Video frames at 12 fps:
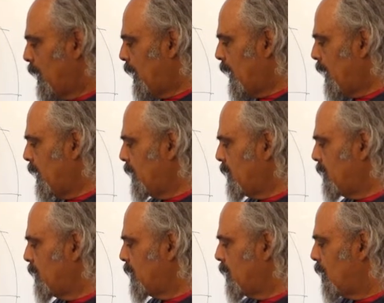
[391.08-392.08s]
And
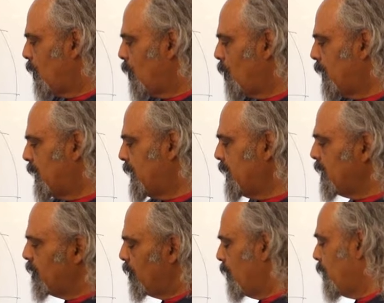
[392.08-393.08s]
we need,